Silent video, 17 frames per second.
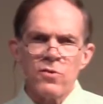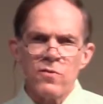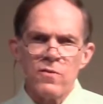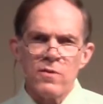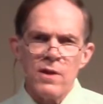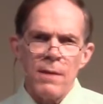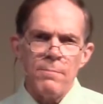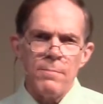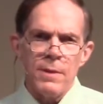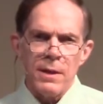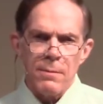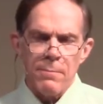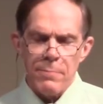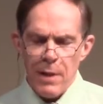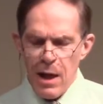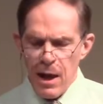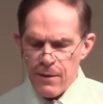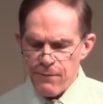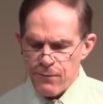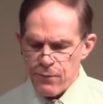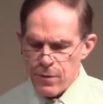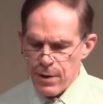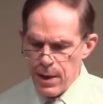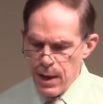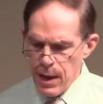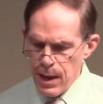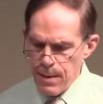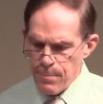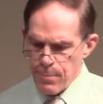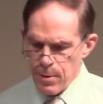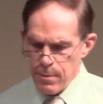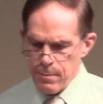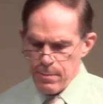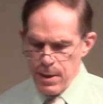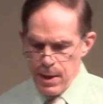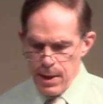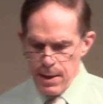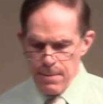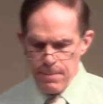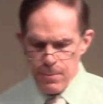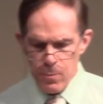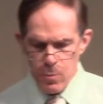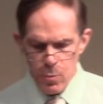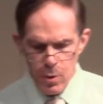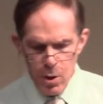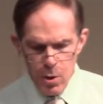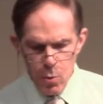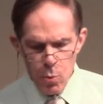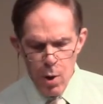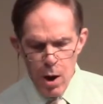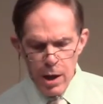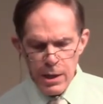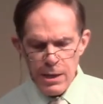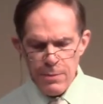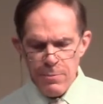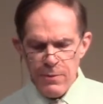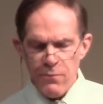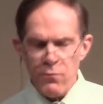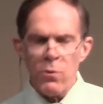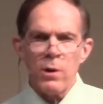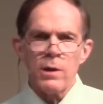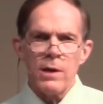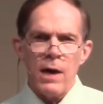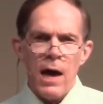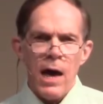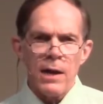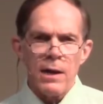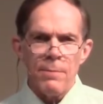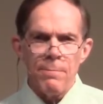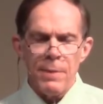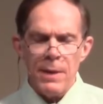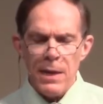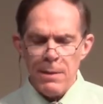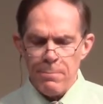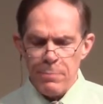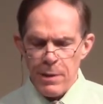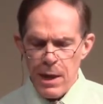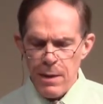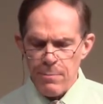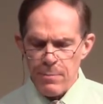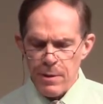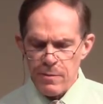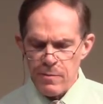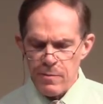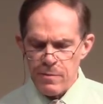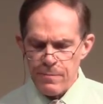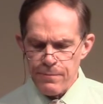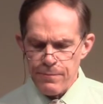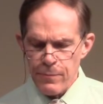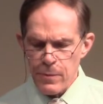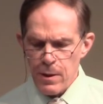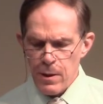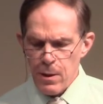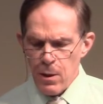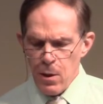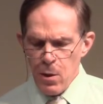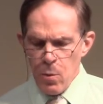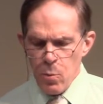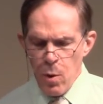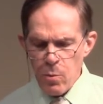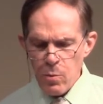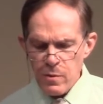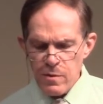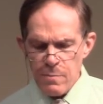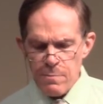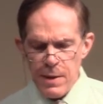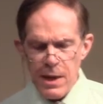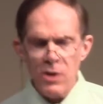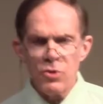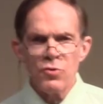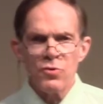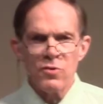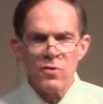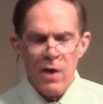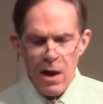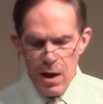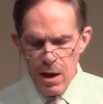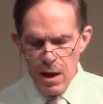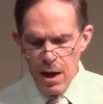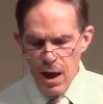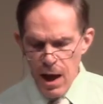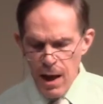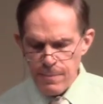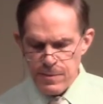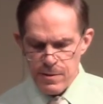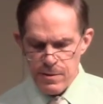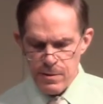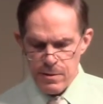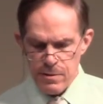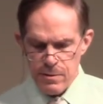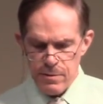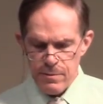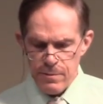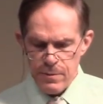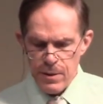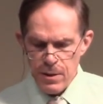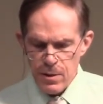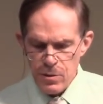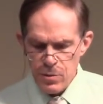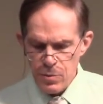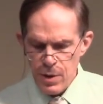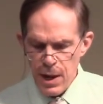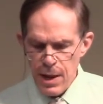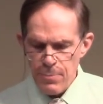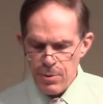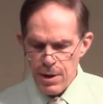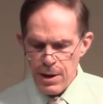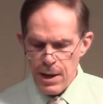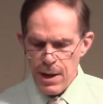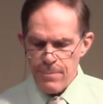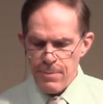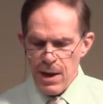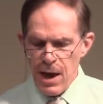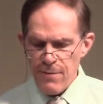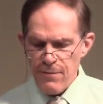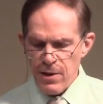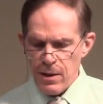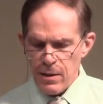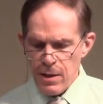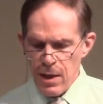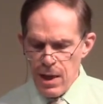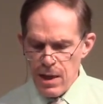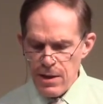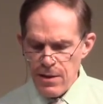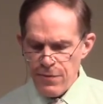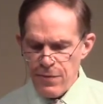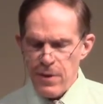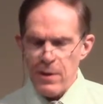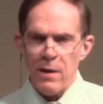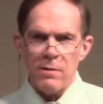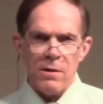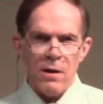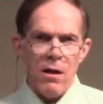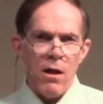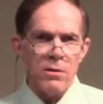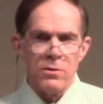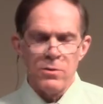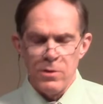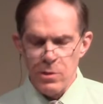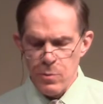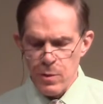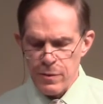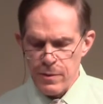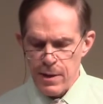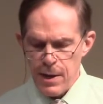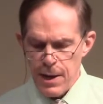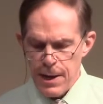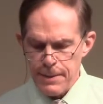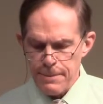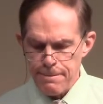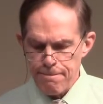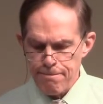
stumbling block for Abraham walking before God and being blameless? What was the major obstacle to Abraham having anything at all to do with God.